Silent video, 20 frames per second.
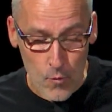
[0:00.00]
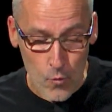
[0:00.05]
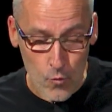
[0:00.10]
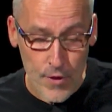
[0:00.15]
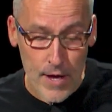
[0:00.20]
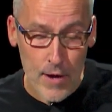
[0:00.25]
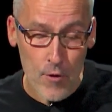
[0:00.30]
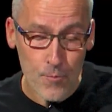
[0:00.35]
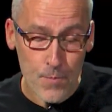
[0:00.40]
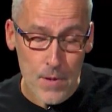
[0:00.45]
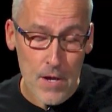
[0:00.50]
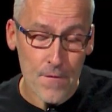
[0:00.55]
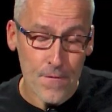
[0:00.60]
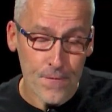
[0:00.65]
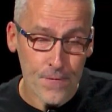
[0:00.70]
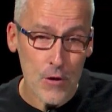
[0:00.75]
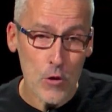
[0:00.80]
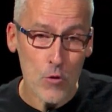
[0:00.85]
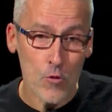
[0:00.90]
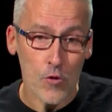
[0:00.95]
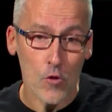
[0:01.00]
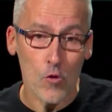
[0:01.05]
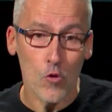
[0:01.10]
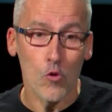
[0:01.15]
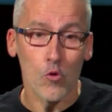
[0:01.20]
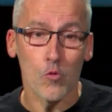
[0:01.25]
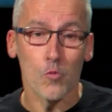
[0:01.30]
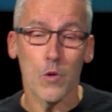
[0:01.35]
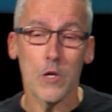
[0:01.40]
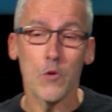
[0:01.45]
there'd be a fear of the
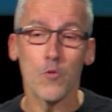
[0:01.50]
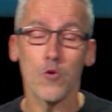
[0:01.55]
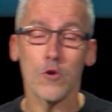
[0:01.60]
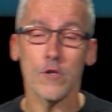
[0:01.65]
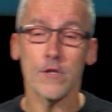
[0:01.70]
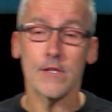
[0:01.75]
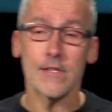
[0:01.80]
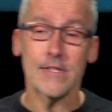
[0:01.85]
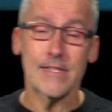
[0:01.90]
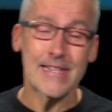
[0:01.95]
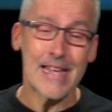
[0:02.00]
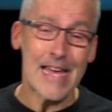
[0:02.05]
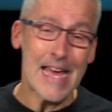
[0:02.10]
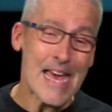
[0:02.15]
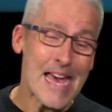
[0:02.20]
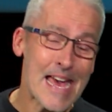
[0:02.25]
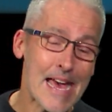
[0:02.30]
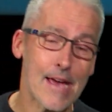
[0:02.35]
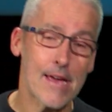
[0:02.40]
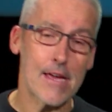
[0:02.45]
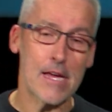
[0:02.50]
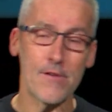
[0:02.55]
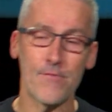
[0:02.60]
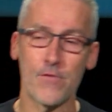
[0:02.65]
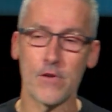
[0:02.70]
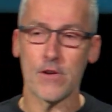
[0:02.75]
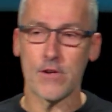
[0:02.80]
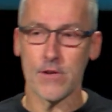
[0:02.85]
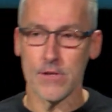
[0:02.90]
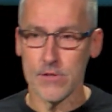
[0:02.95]
Lord. We wouldn't dare
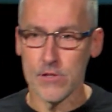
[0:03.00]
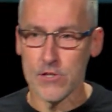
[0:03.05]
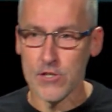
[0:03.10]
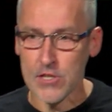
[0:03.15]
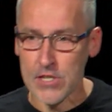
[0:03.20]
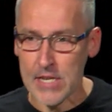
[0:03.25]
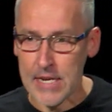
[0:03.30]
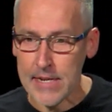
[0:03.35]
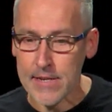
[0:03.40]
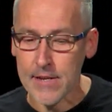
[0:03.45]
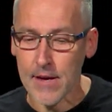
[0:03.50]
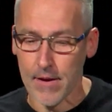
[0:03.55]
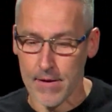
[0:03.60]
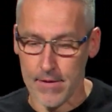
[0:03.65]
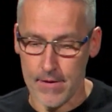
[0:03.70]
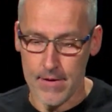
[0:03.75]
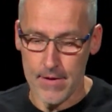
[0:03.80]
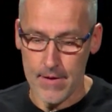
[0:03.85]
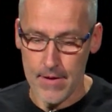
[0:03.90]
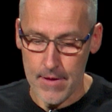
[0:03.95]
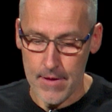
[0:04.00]
even consider